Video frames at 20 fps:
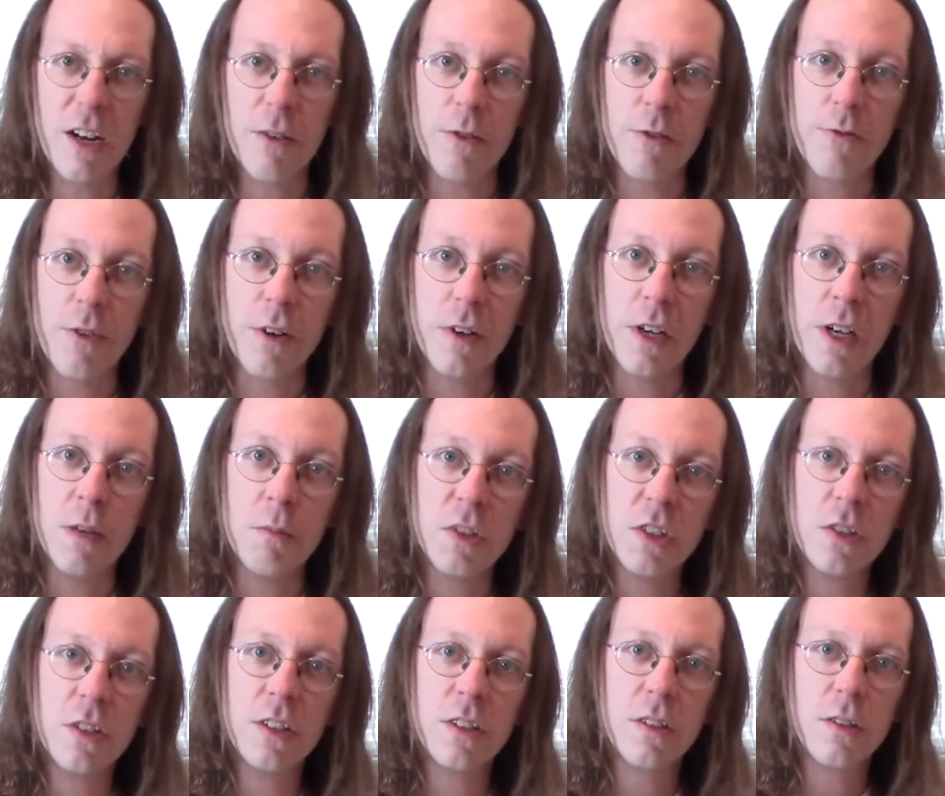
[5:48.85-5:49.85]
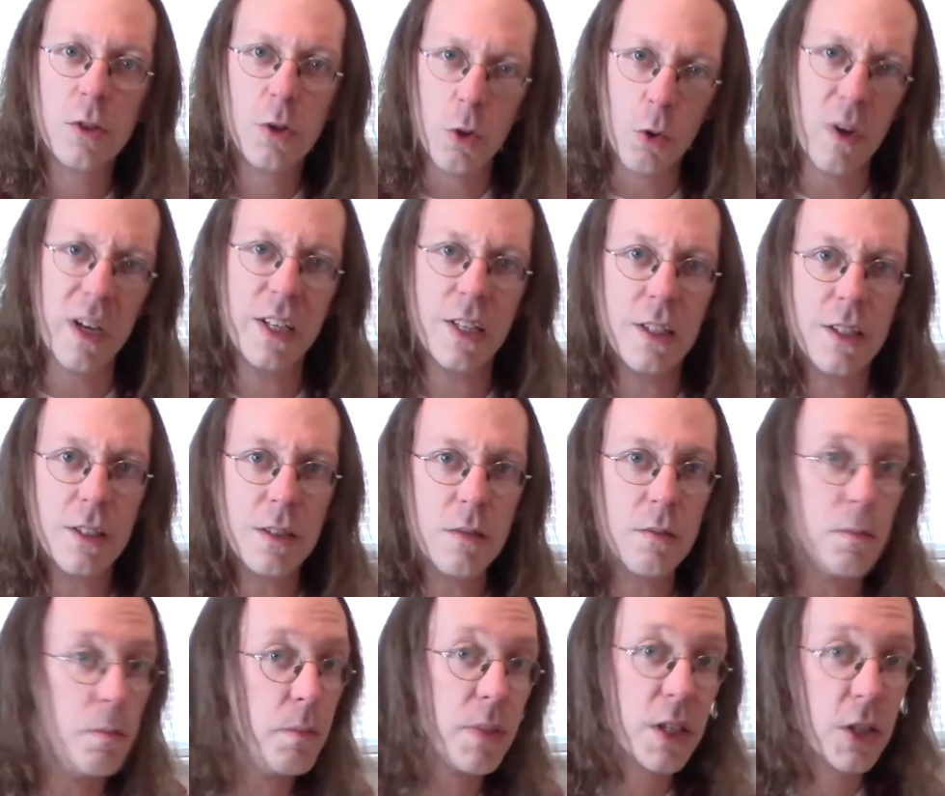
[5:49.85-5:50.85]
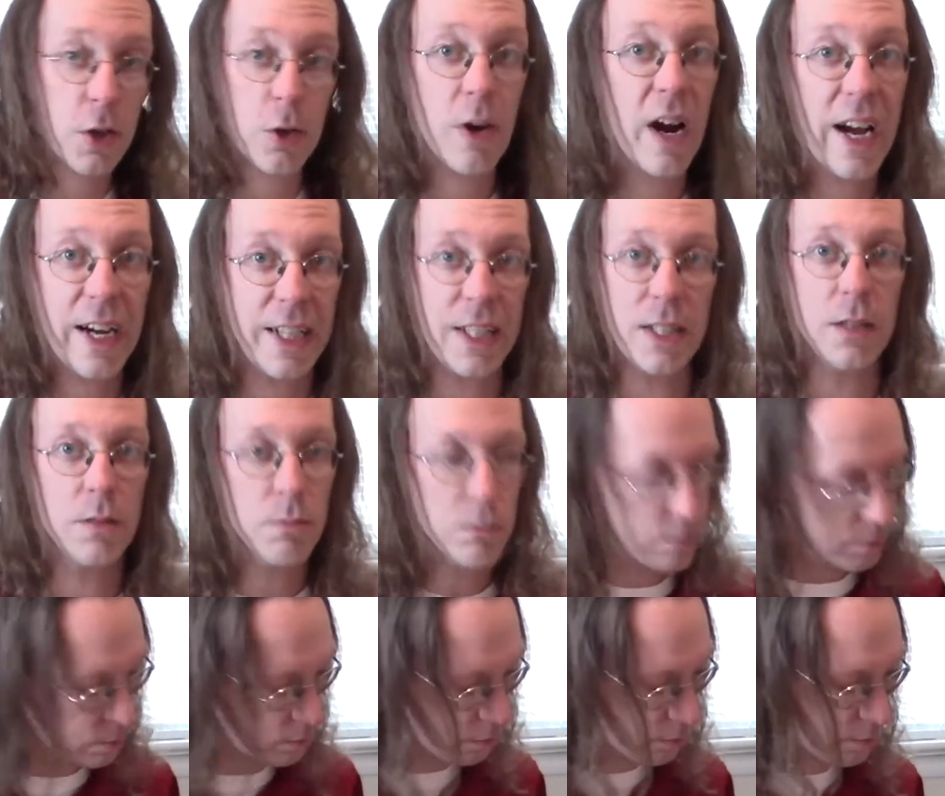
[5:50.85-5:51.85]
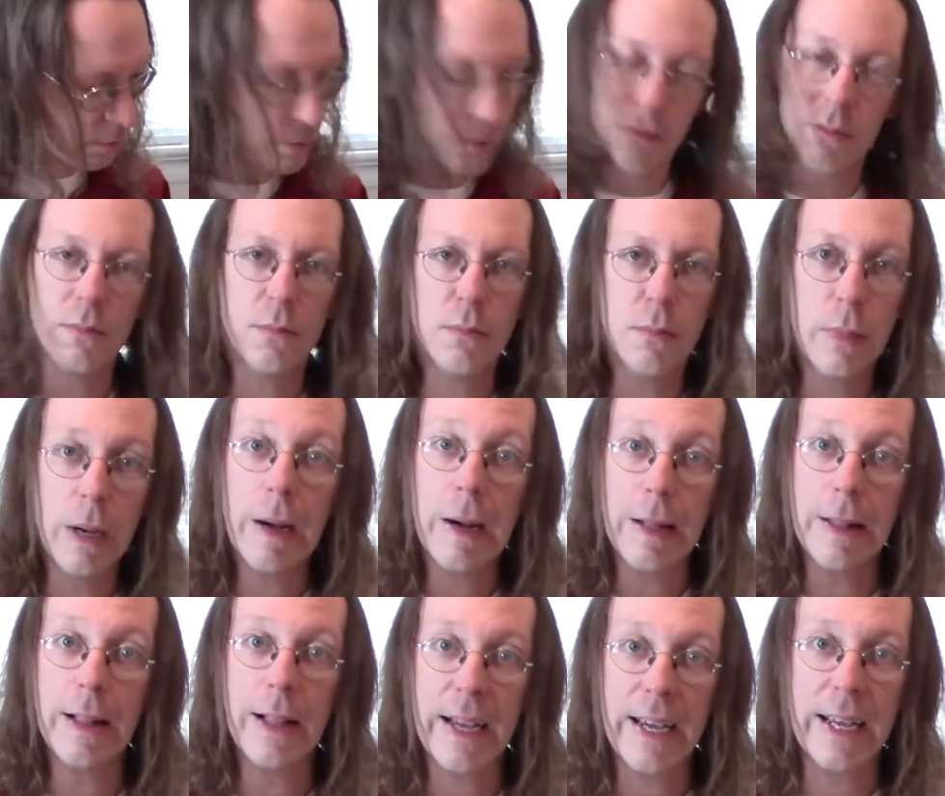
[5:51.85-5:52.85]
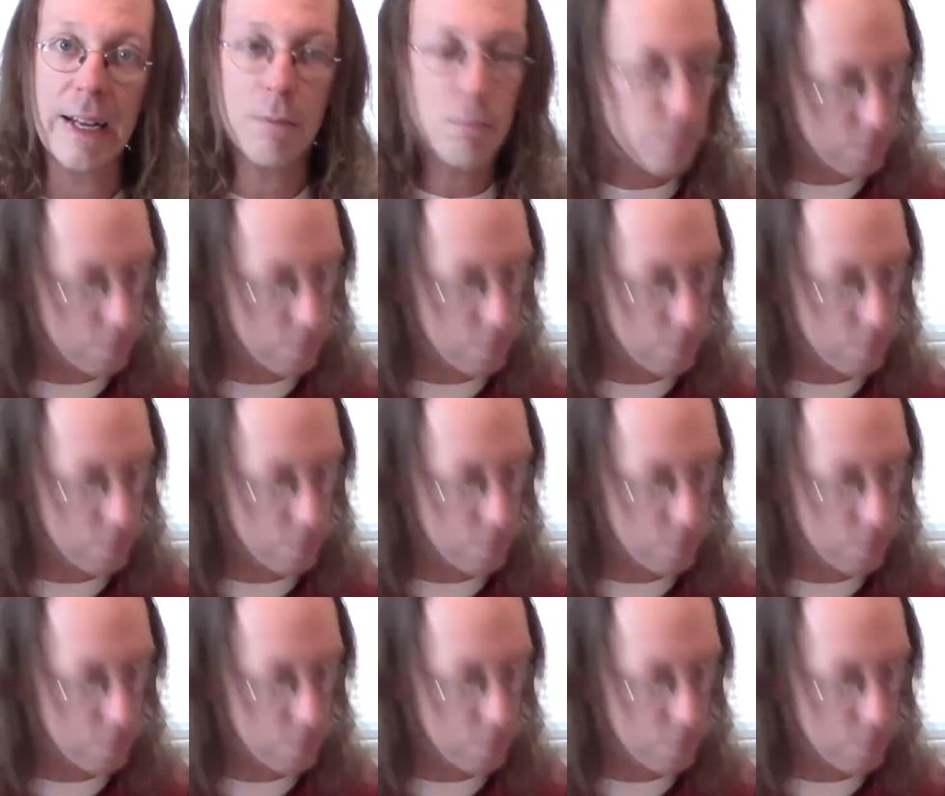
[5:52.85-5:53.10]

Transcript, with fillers: of a fun name, isn't it? Quinton McCracken. I like it.